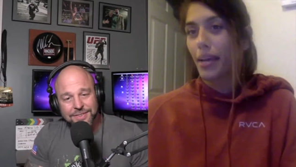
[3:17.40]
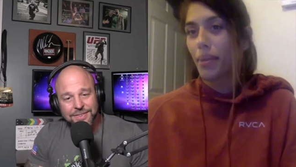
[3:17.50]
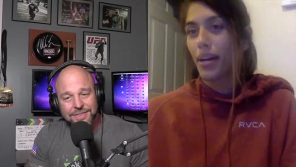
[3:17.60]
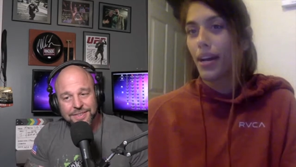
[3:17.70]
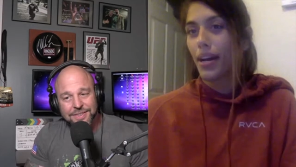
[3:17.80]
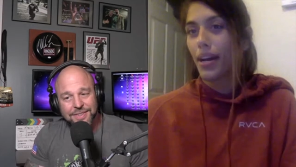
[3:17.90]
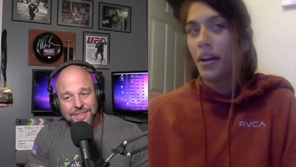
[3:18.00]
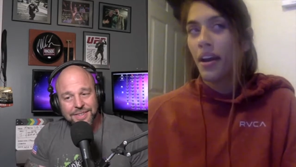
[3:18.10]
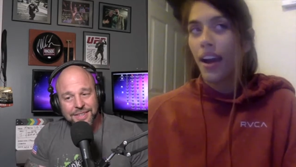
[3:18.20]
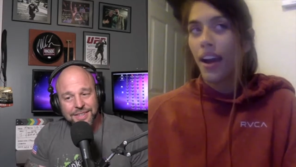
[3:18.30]
Speaker 1: out today,
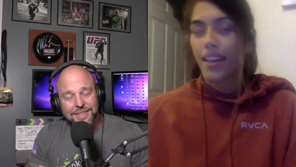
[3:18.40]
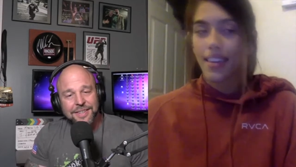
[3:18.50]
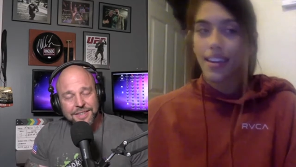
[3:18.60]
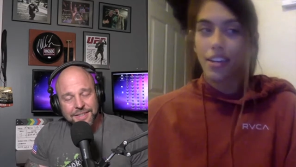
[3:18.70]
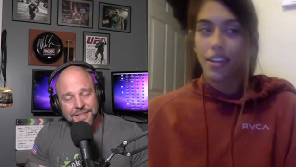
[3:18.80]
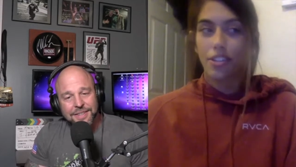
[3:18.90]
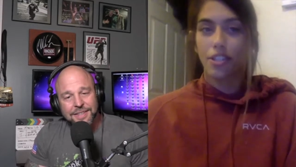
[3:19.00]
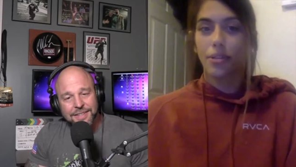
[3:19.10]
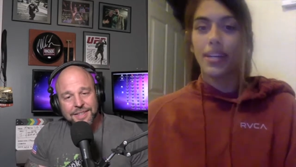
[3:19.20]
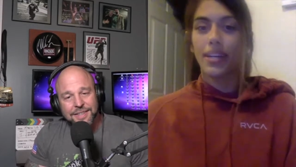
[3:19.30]
but I think
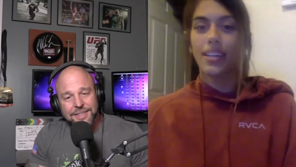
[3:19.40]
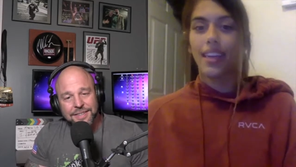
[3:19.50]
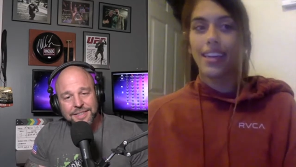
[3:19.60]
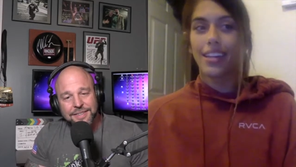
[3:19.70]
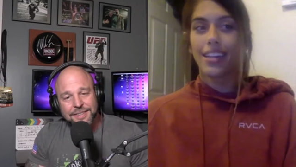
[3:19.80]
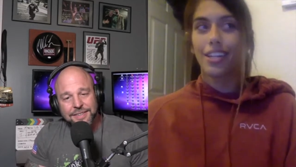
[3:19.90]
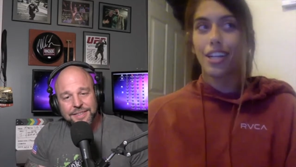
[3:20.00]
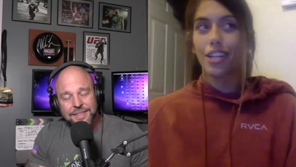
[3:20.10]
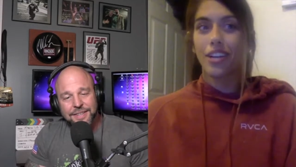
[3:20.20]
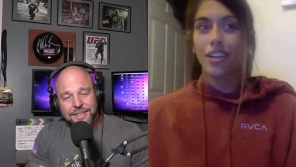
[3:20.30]
I could do it.
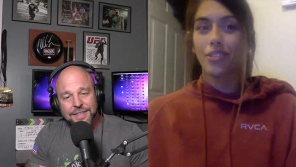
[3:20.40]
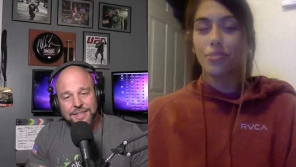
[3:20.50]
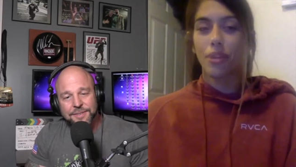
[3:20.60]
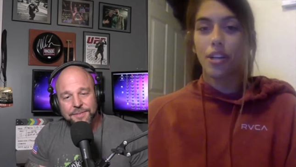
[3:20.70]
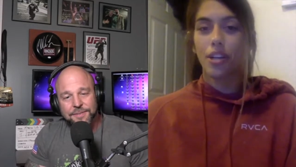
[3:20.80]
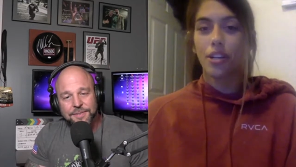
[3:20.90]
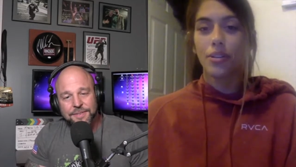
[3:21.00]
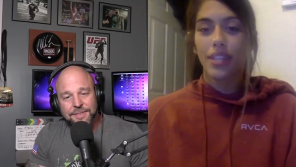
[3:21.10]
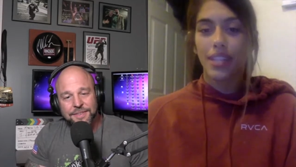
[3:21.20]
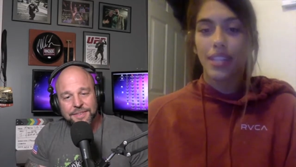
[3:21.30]
Like, could I try out
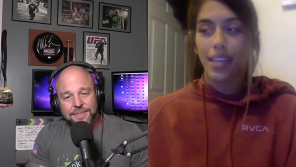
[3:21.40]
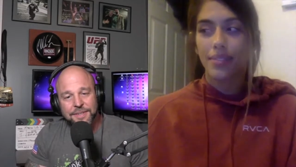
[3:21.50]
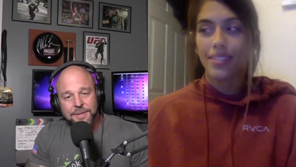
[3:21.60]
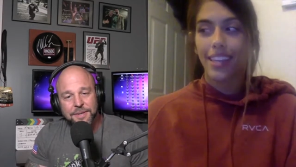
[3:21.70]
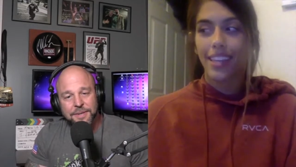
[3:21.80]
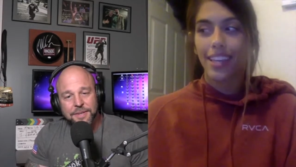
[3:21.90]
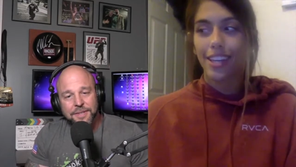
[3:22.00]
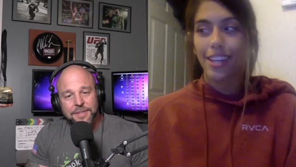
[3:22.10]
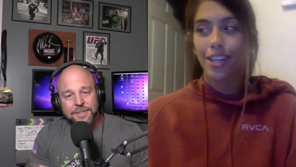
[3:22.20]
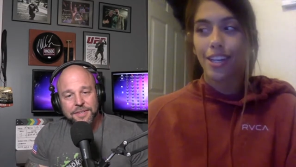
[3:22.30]
tomorrow? And he
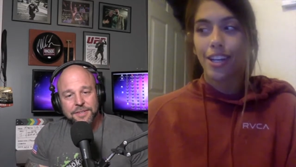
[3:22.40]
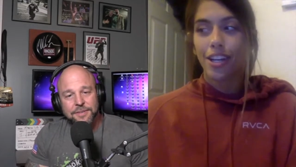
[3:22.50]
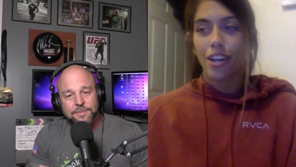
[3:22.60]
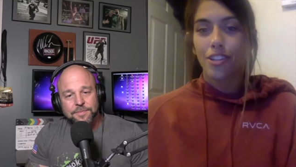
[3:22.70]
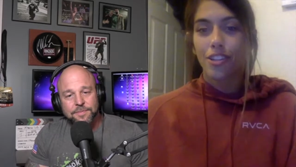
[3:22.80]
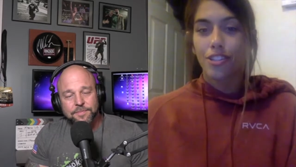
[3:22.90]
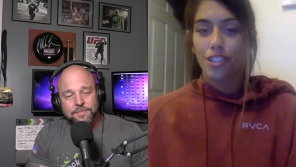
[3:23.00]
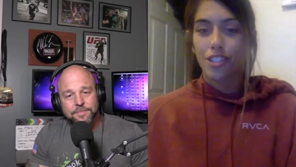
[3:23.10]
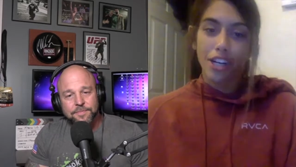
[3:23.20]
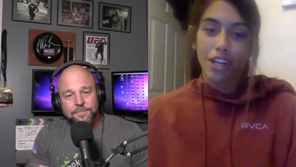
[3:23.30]
was like, sure,
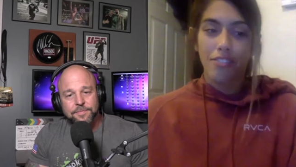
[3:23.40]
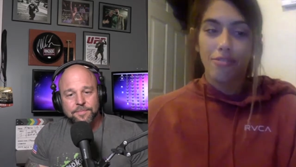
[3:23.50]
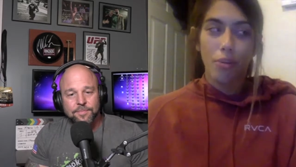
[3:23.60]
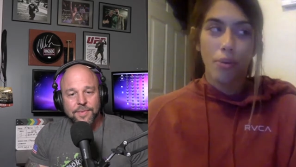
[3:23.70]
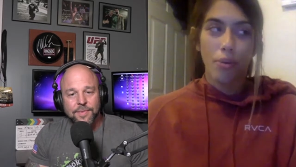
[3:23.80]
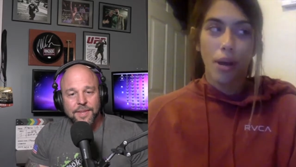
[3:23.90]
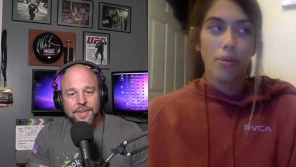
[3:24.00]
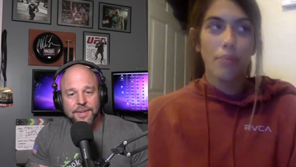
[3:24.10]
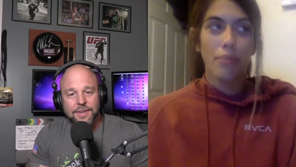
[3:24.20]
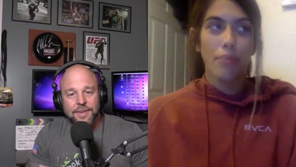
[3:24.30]

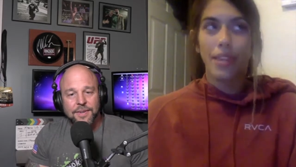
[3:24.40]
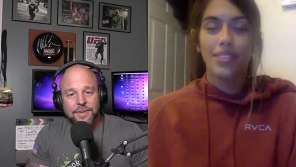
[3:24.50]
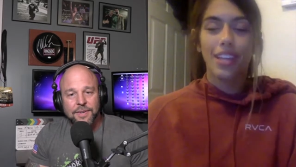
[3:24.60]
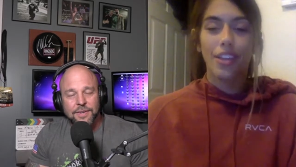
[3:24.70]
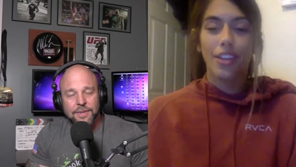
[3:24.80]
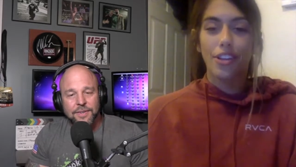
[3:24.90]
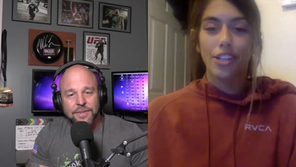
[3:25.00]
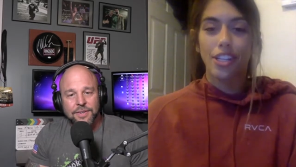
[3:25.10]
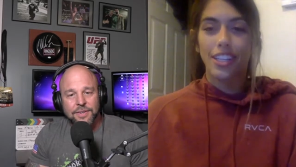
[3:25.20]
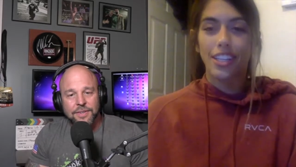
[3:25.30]
no problem. There was
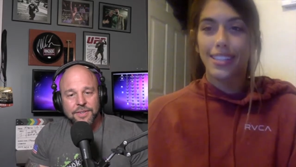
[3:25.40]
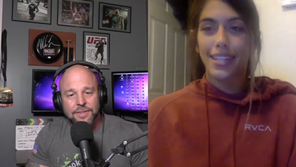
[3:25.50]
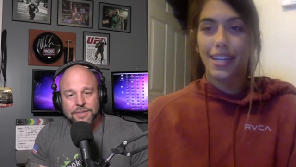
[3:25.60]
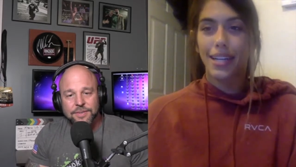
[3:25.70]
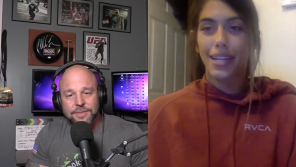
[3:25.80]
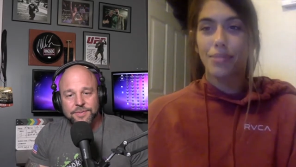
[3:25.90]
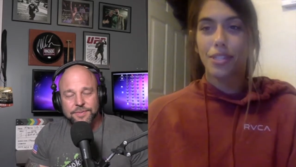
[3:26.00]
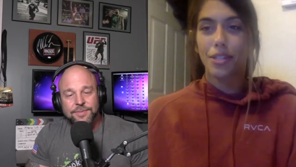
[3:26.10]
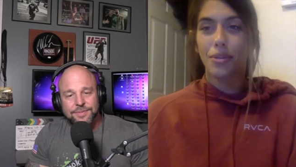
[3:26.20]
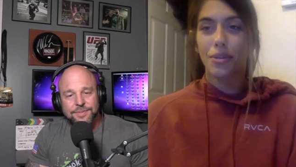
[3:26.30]
another girl at the
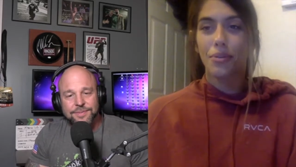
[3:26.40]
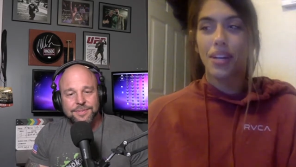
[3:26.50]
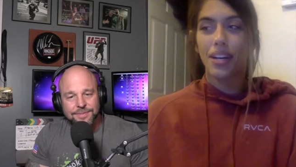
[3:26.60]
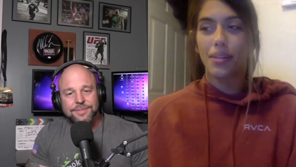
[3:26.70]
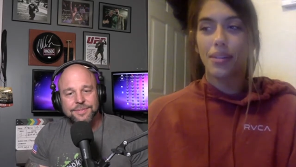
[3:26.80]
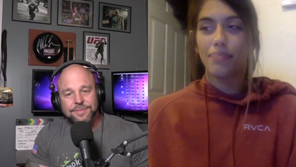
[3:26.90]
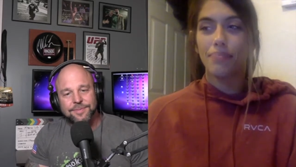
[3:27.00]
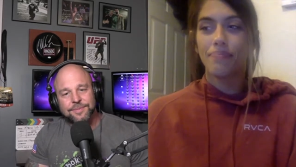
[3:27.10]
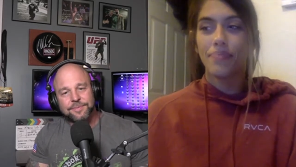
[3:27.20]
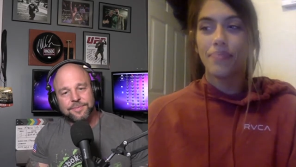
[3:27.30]
time, too.
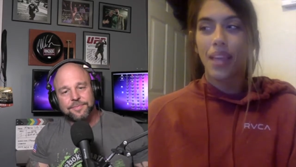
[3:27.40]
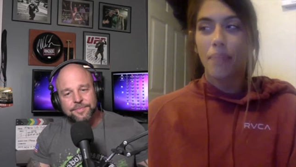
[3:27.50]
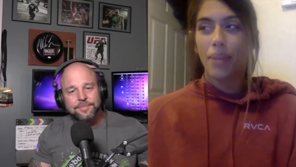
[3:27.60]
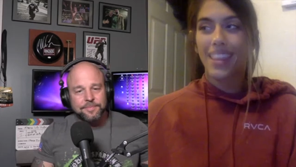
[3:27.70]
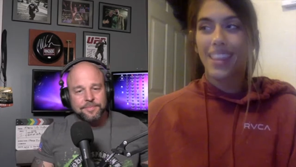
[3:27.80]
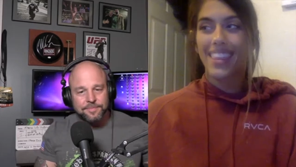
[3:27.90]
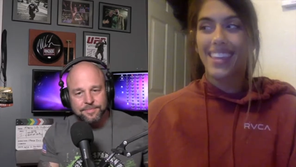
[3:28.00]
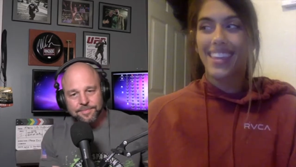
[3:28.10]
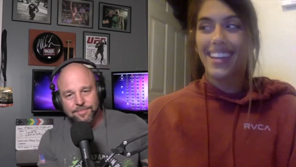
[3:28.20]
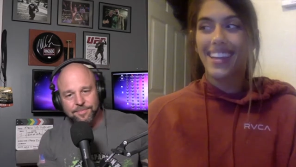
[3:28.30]
Um, but I
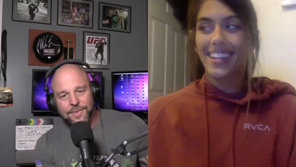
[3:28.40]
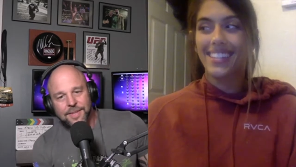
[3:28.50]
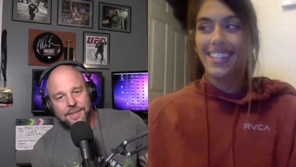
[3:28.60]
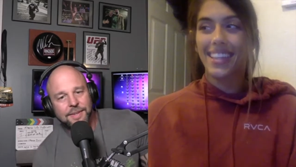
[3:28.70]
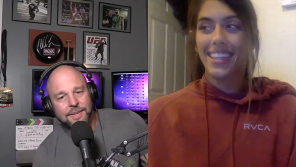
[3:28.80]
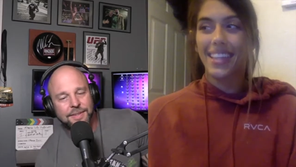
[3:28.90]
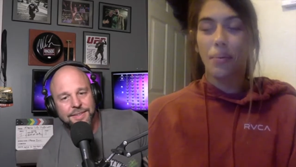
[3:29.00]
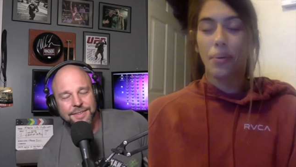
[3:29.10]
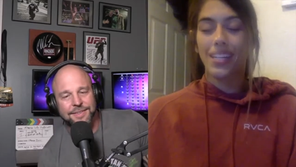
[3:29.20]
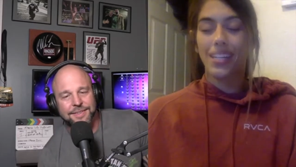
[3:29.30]
think he kind of
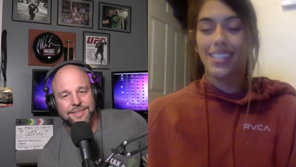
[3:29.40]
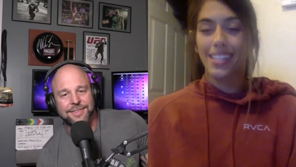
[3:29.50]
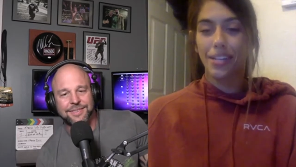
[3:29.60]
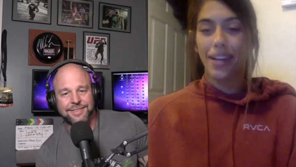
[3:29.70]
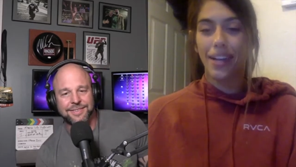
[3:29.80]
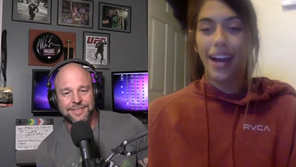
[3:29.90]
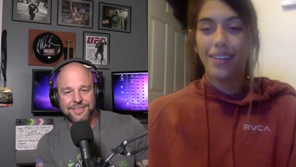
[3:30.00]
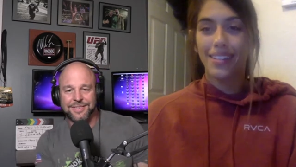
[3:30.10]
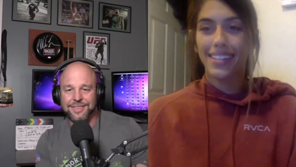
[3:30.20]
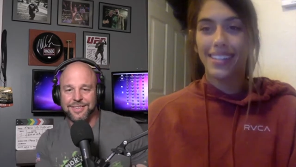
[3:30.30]
didn't think we were going to stick
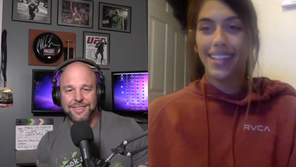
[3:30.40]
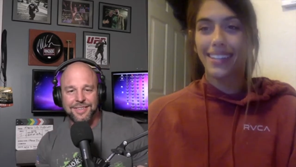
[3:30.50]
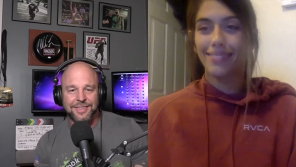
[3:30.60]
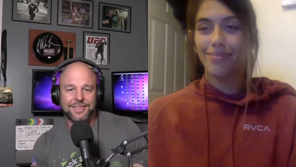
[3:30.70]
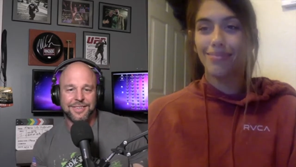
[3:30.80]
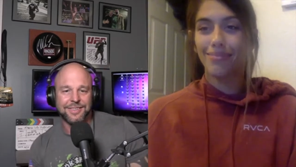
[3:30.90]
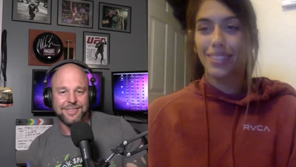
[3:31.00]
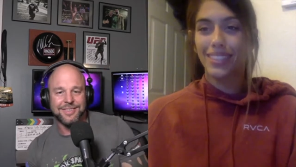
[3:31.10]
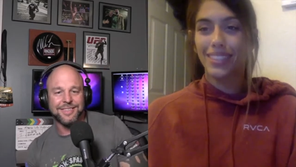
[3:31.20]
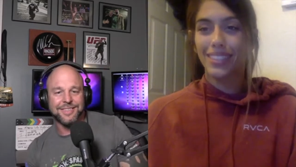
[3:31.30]
around, and
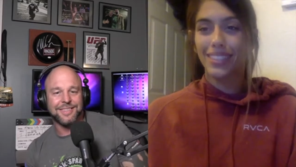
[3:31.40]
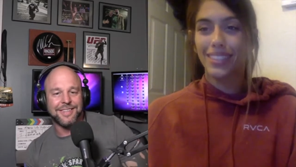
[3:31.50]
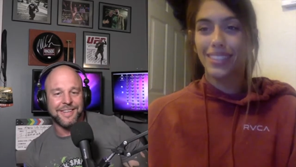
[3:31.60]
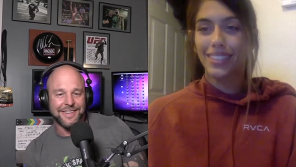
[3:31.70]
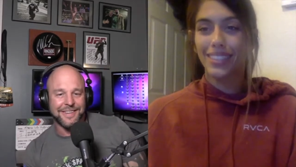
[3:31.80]
then we stuck